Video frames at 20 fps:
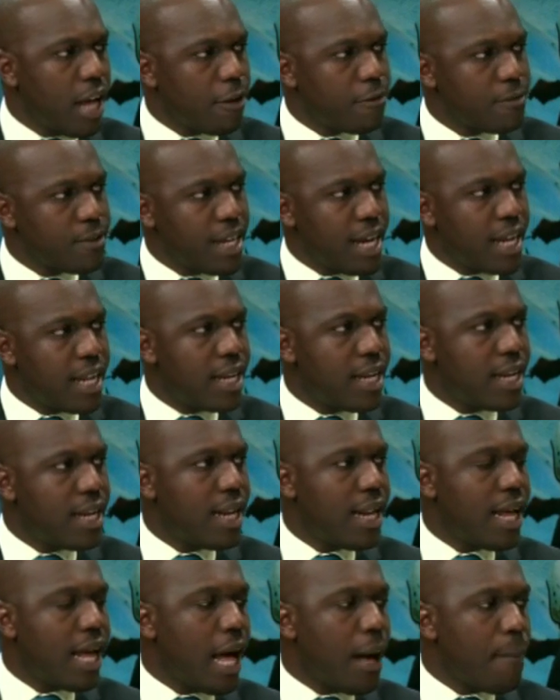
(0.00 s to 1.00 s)
done
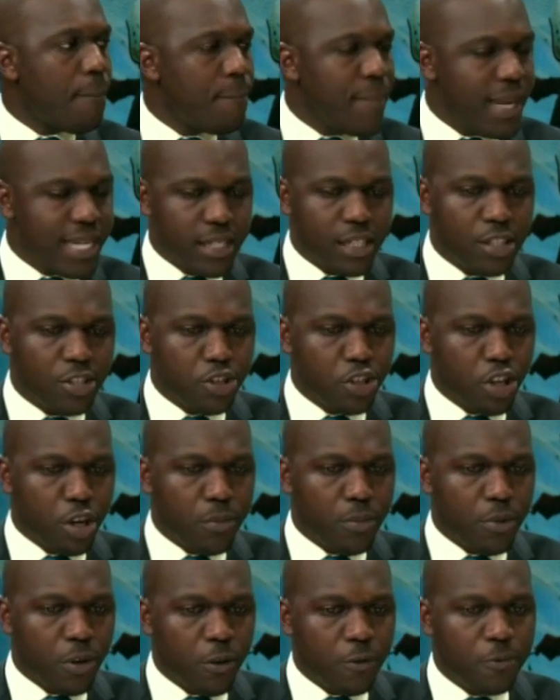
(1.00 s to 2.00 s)
a better job
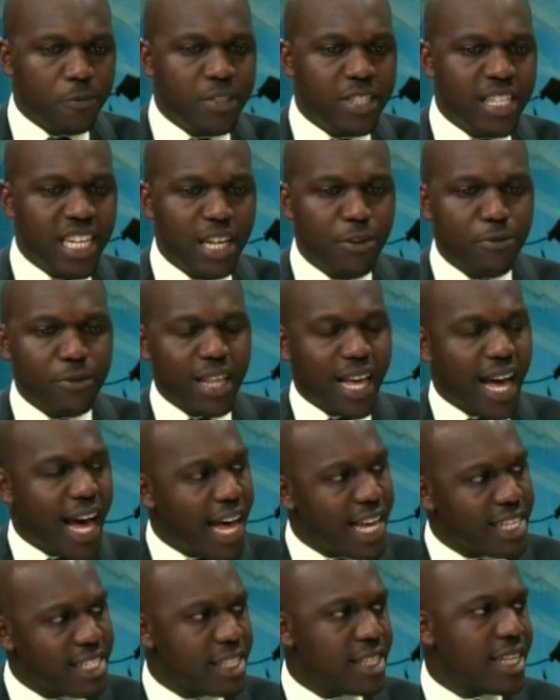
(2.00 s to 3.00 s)
of dealing with the
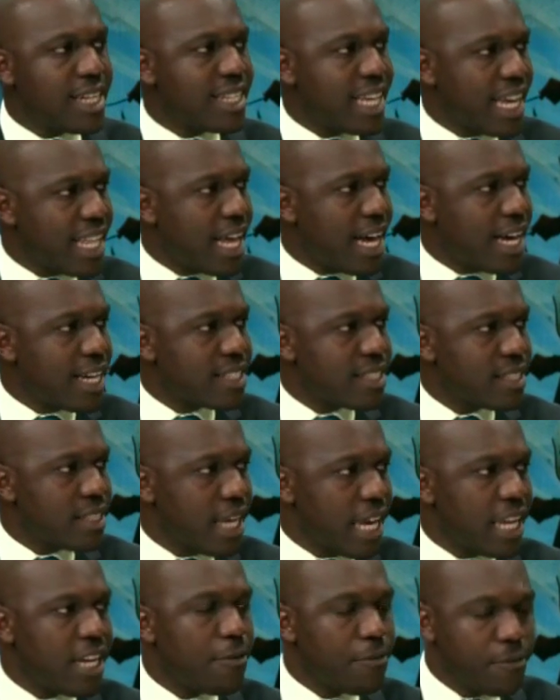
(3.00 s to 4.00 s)
hyacinth that Kenya has?
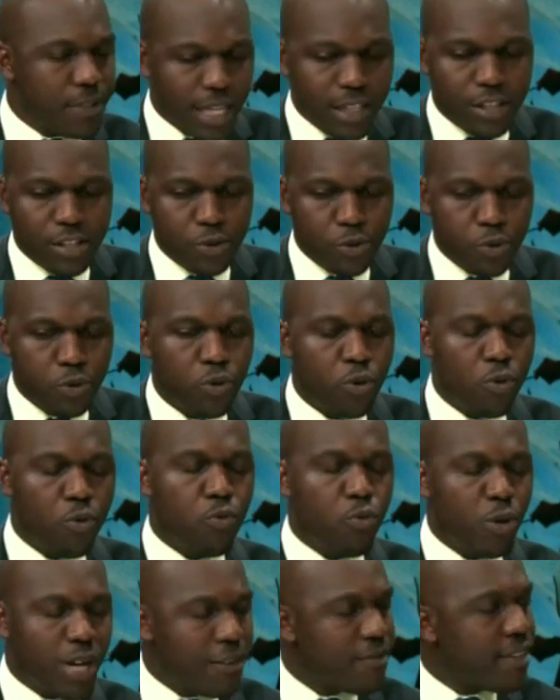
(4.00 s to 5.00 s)
And if that's so,
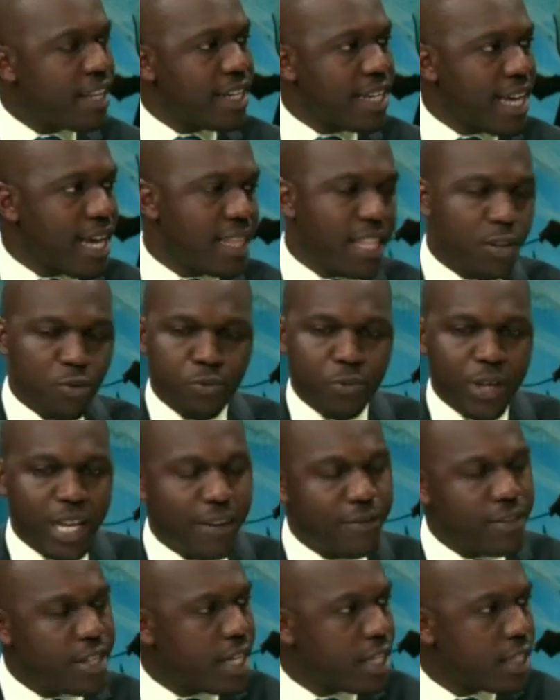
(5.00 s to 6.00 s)
what have they done that we
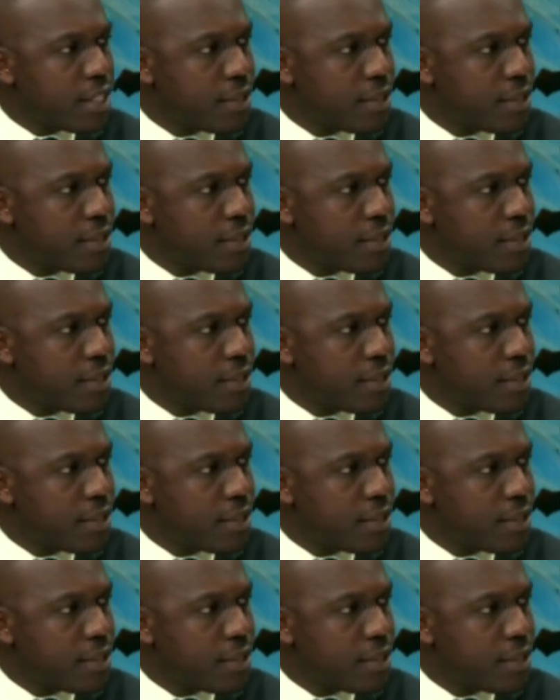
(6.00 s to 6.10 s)
haven't done?